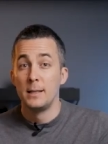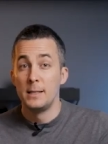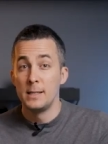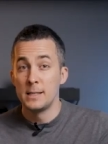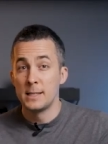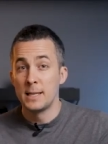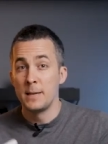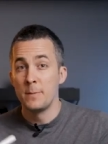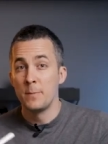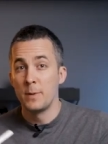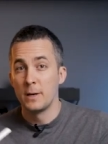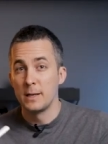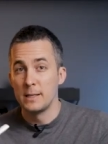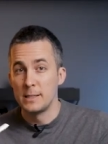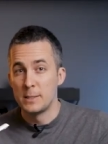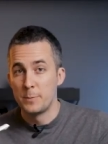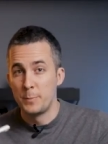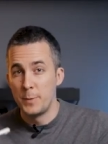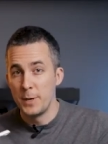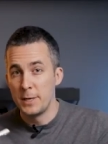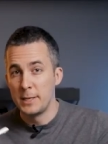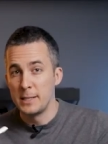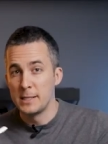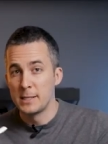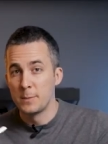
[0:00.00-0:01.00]
This gimbal is
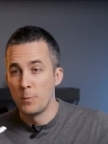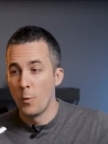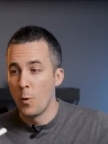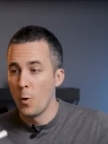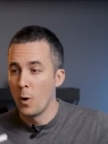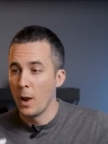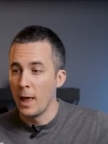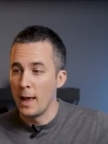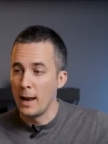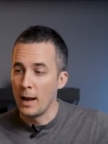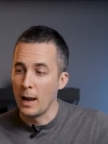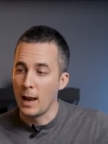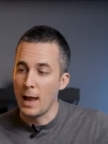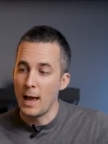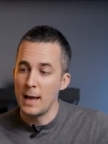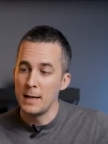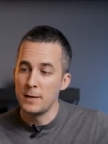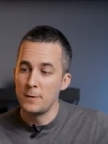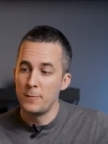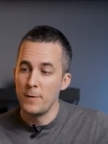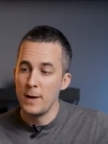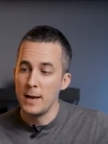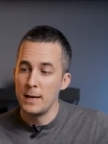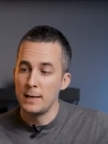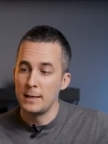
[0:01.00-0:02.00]
pretty small and
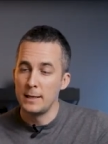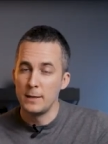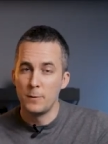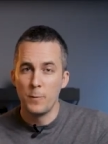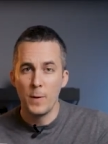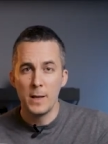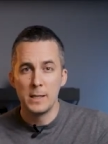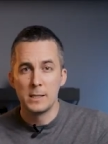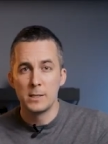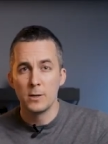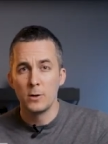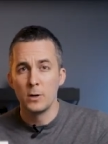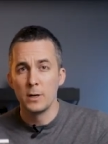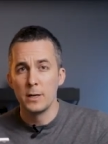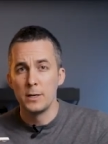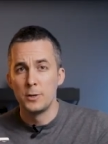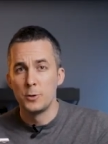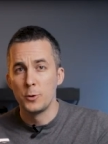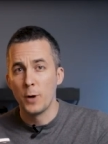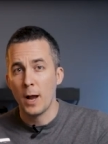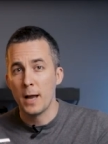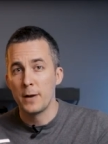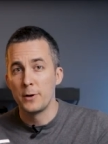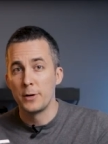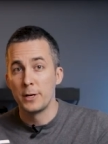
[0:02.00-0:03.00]
lightweight. It weighs only
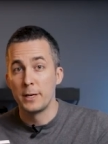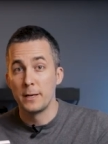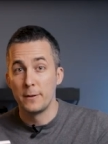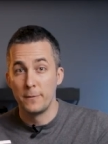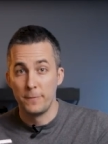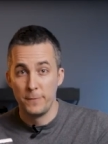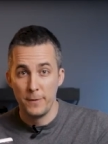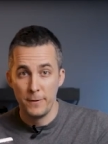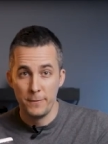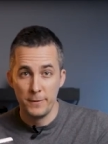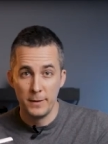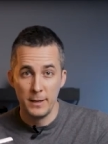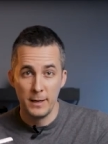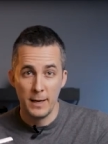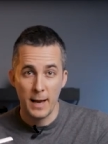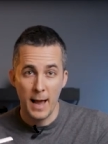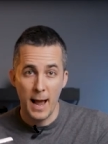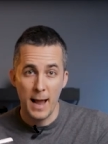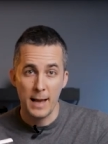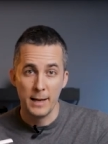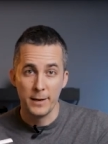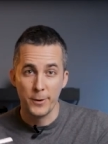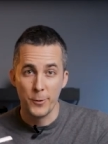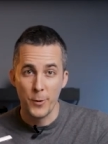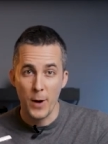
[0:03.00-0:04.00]

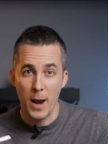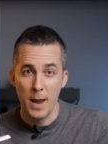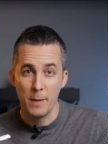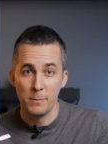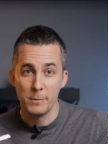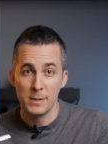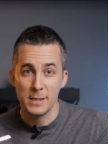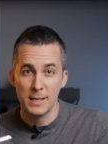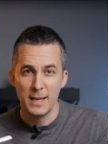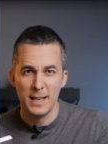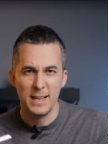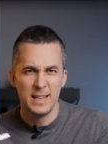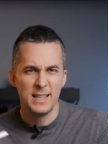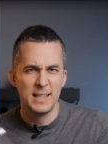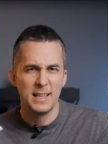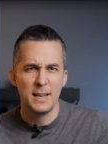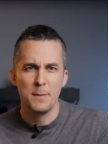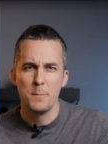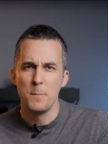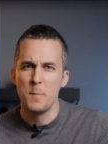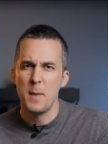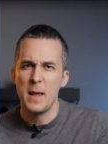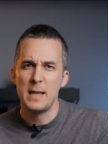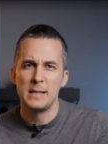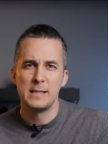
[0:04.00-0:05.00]
259 grams and it
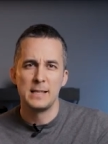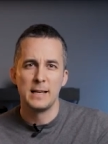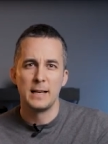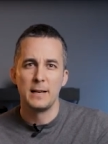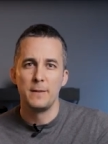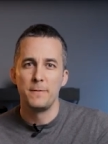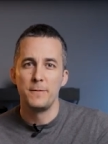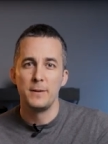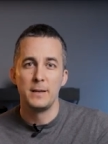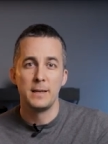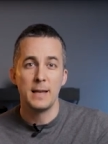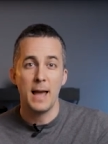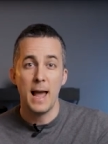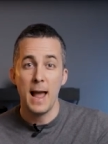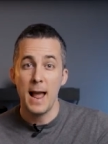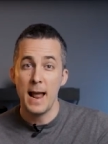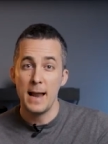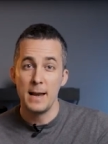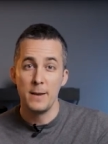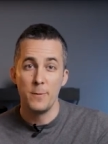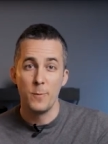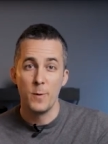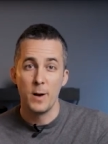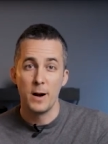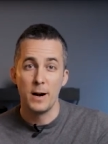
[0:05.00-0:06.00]
can basically fit
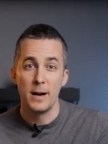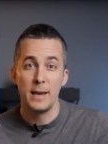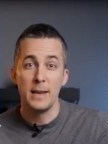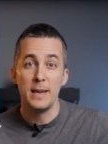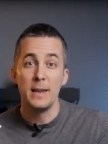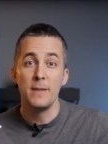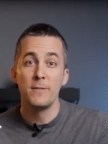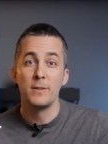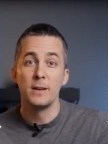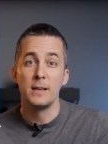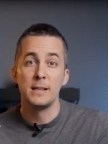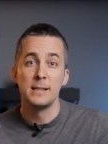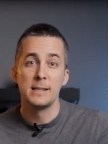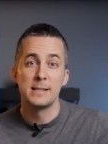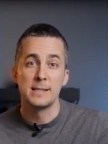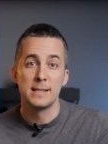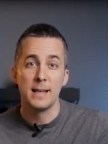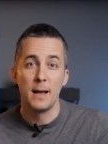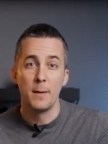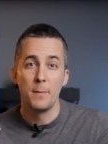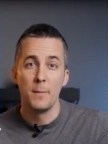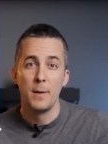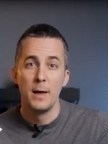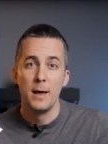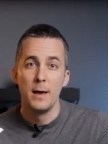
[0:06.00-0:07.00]
anywhere, even in
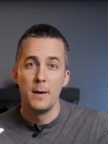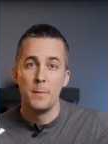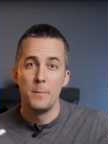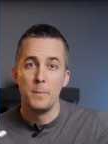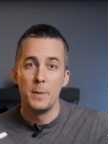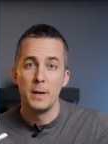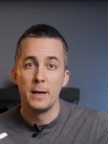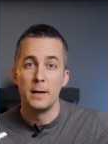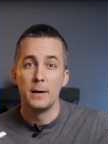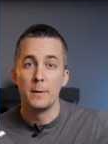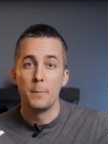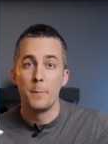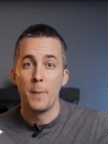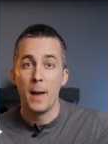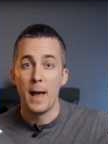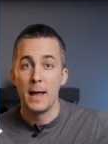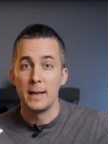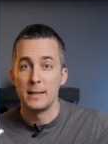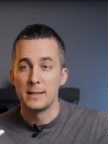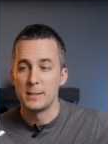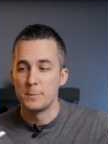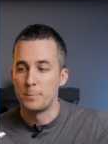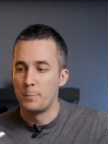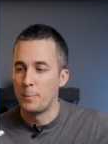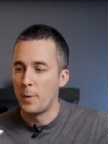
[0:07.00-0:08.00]
some bigger
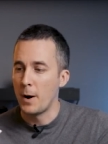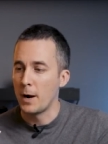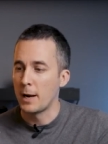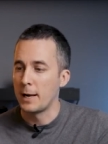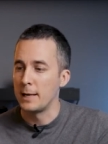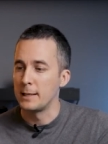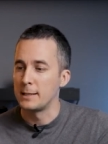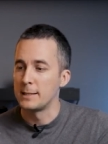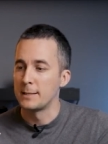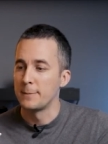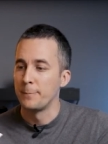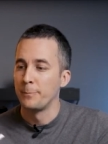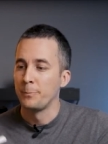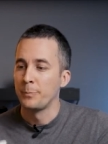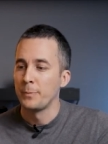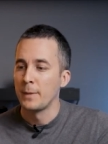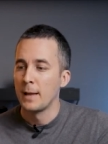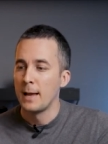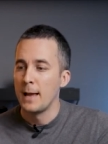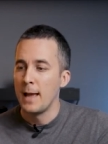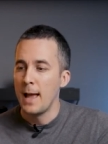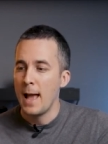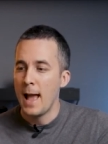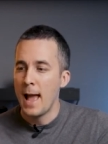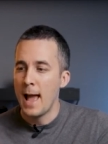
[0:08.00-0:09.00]
pants pockets.
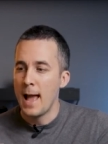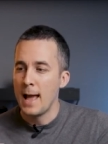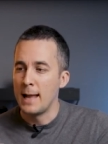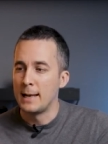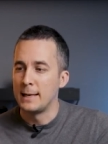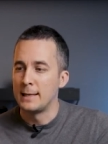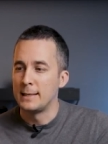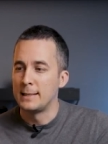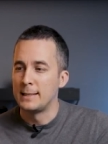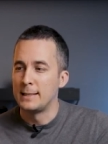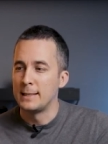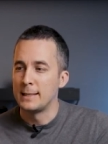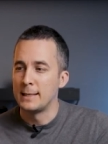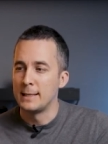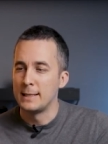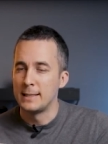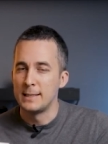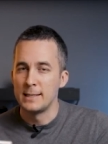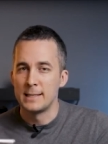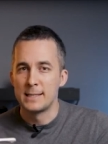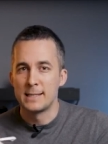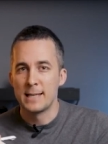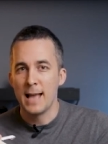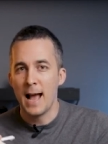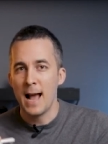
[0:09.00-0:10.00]
And
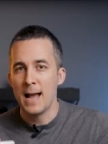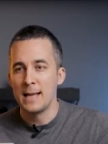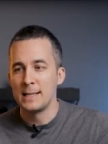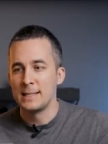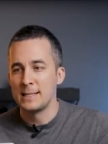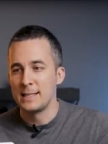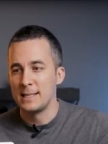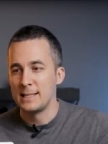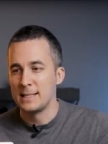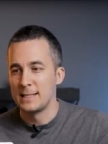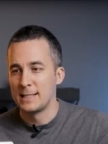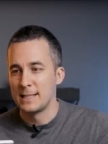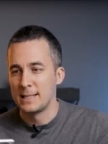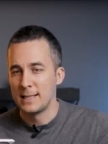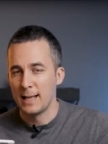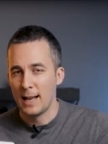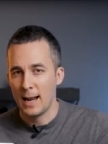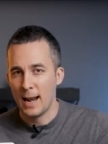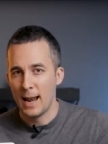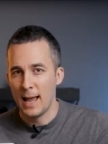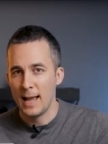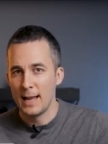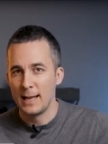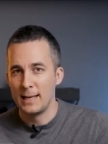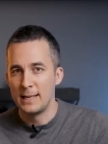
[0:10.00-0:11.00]
the size is
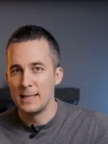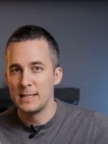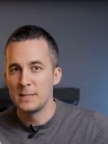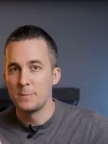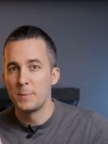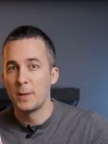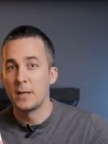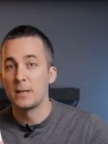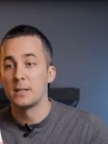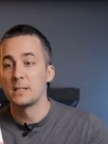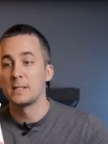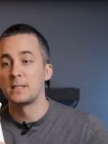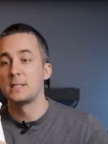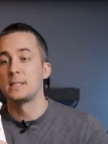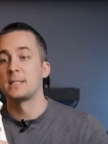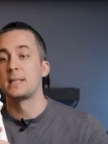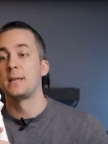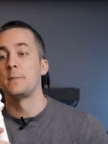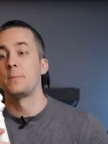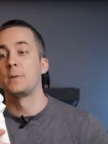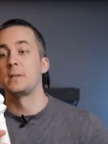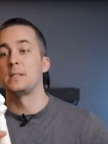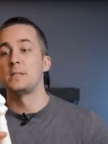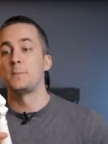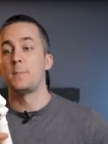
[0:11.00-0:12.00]
like this because this
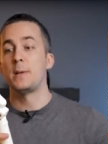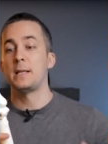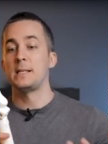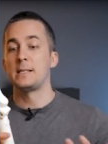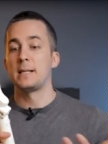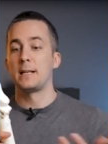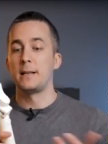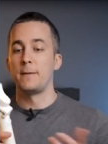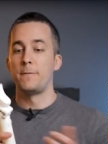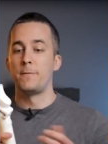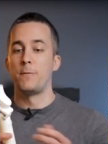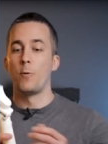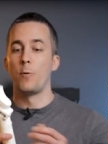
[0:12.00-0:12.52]
gimbal is basically